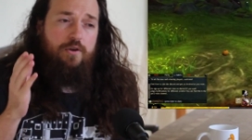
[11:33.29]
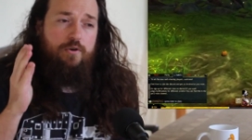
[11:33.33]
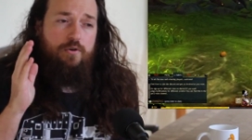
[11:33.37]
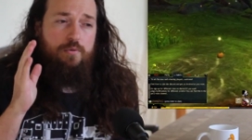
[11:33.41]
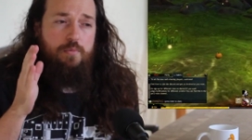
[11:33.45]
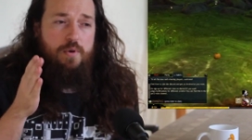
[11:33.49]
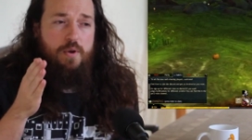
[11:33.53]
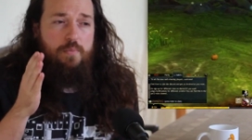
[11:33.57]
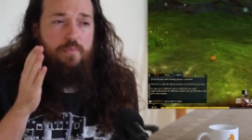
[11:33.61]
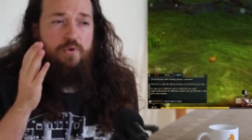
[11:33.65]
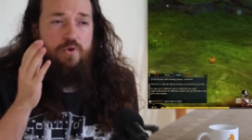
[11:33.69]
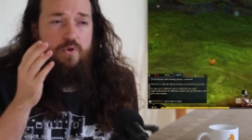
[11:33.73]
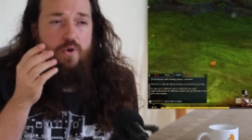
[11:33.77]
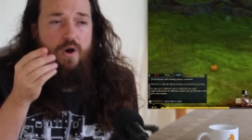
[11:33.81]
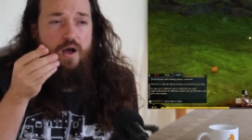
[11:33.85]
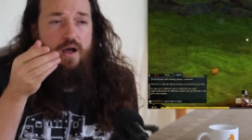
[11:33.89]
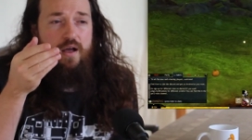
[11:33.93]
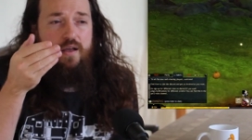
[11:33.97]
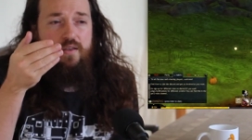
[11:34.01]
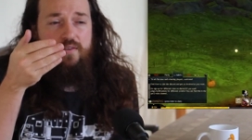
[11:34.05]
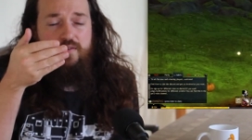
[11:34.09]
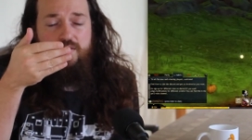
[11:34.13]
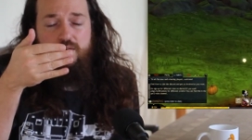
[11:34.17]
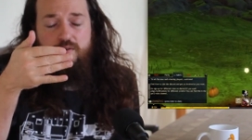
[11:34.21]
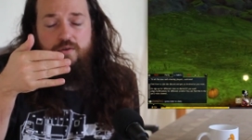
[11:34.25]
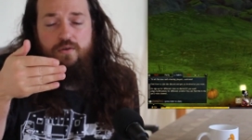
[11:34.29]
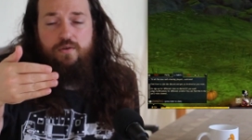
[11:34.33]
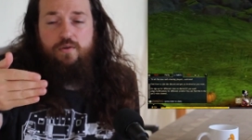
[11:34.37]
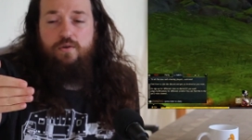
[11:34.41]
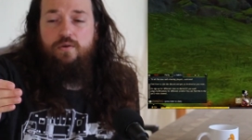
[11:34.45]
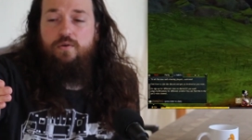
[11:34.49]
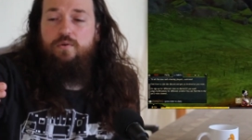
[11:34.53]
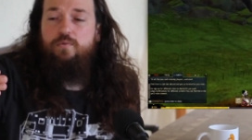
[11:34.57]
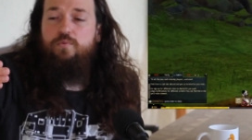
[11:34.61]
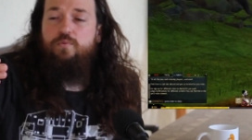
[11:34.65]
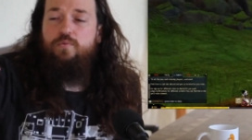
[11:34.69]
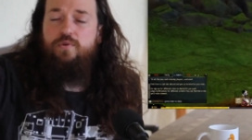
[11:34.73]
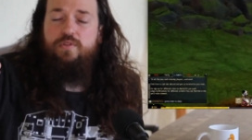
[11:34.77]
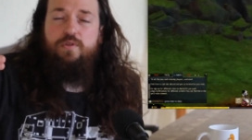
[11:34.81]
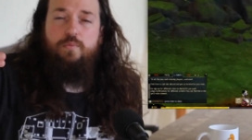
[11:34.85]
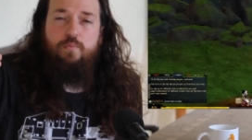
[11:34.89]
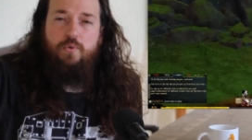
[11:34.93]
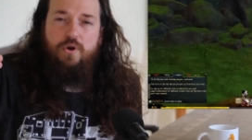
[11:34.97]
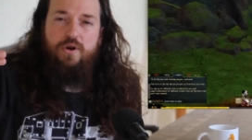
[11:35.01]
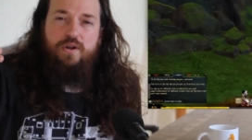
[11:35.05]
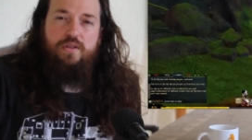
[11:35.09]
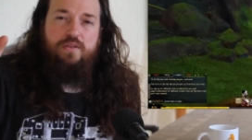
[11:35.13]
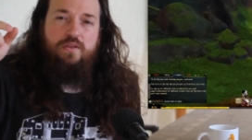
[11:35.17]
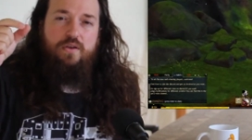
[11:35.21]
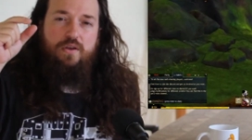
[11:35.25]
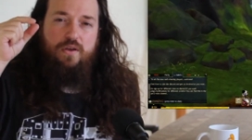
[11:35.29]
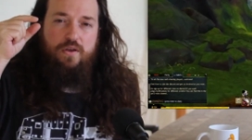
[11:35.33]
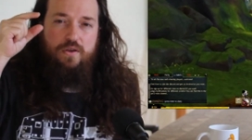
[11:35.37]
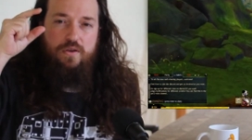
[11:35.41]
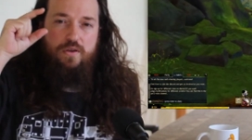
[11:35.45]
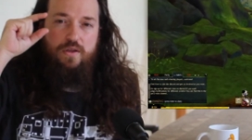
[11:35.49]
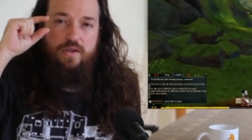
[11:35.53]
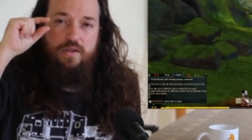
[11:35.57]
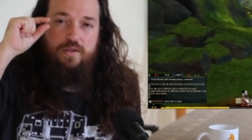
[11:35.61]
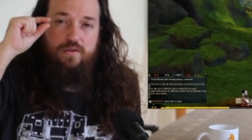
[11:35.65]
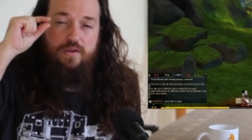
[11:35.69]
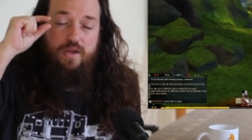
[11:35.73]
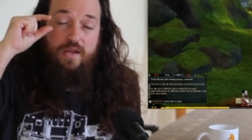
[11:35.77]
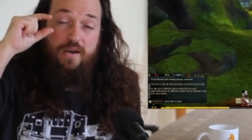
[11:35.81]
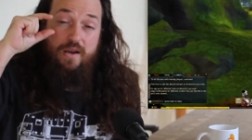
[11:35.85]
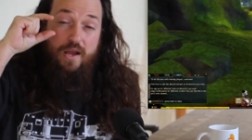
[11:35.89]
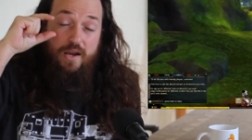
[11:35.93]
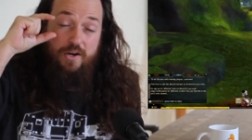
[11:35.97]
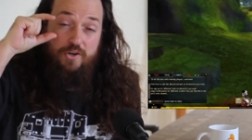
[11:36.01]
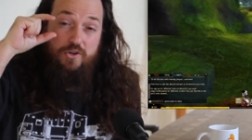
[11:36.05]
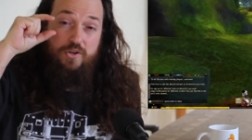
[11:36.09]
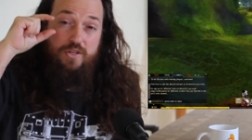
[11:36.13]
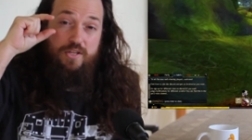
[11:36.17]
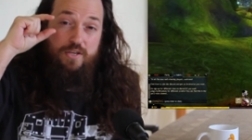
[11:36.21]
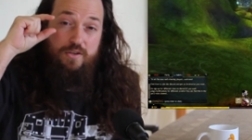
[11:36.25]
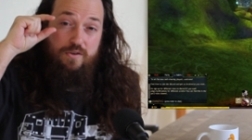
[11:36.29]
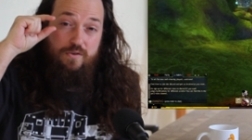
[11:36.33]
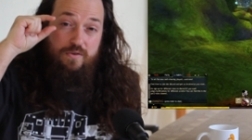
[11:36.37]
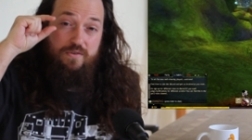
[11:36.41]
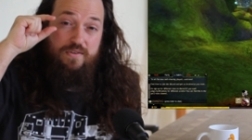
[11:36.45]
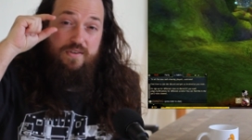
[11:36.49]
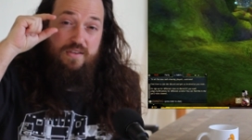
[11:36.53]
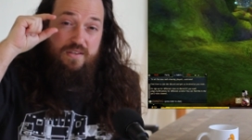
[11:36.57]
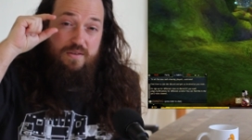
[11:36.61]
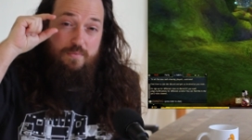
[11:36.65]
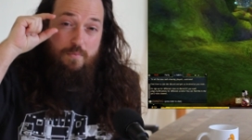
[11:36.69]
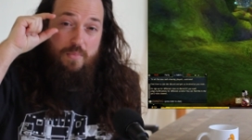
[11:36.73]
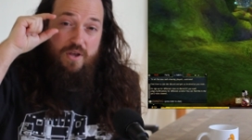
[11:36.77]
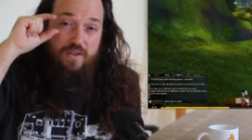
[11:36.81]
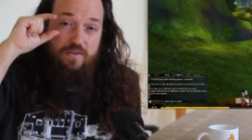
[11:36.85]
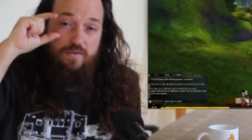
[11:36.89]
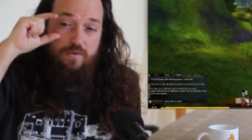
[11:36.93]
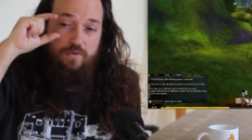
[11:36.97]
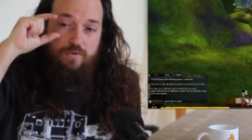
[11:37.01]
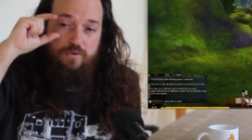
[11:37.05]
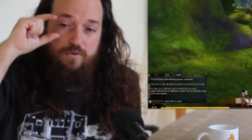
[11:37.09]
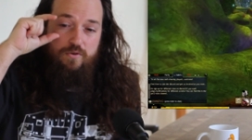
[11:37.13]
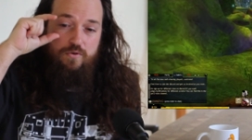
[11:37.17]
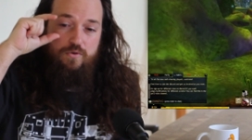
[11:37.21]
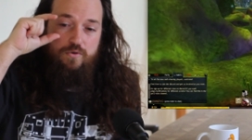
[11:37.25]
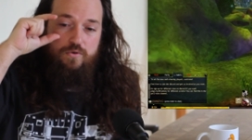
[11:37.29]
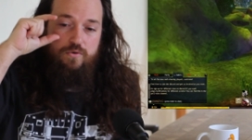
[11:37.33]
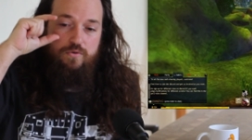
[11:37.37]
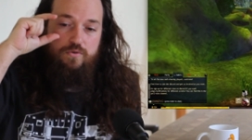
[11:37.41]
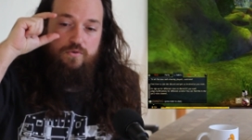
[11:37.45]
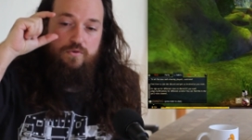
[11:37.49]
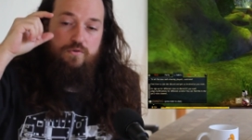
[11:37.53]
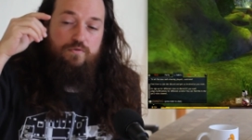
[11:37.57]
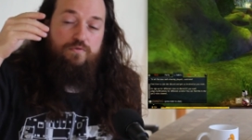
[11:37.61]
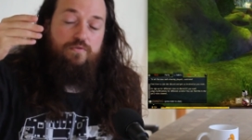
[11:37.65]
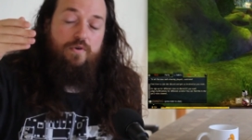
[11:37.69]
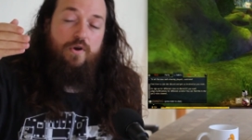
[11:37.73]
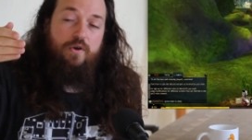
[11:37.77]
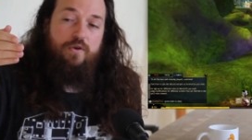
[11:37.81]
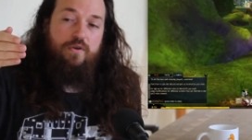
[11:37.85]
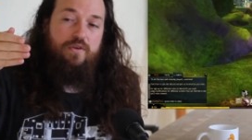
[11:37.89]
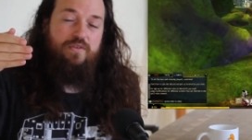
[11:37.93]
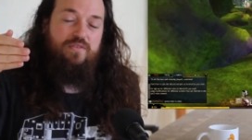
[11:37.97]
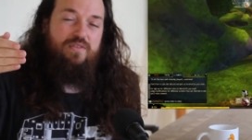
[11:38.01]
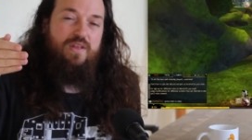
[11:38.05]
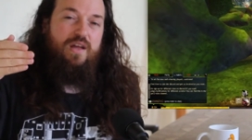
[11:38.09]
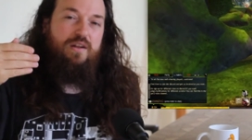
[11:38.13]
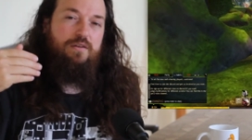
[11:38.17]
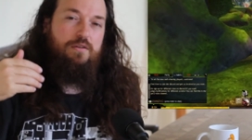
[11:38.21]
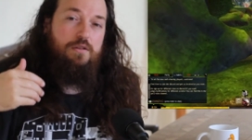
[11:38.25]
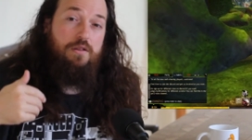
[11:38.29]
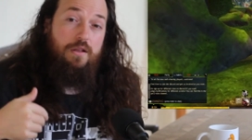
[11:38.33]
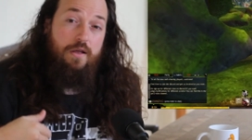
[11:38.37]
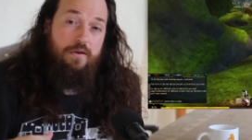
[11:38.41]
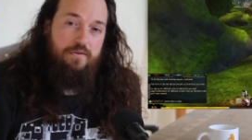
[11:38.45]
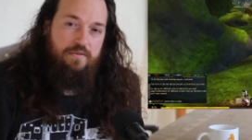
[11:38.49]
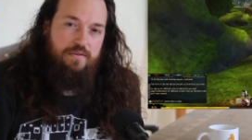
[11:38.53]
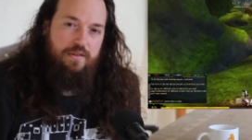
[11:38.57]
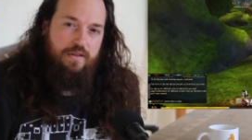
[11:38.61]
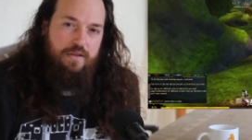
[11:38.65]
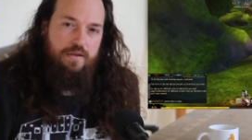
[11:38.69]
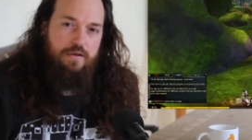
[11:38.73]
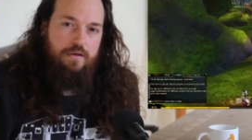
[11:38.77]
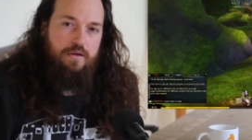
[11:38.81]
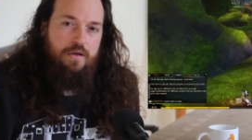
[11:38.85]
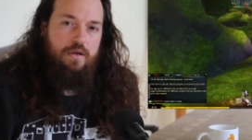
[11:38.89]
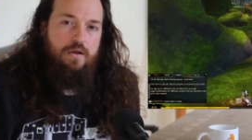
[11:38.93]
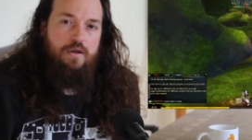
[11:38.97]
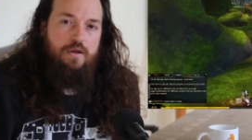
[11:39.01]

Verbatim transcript: Remember, your eyes with a monitor, it, it actually uses a muscle to to focus that closely,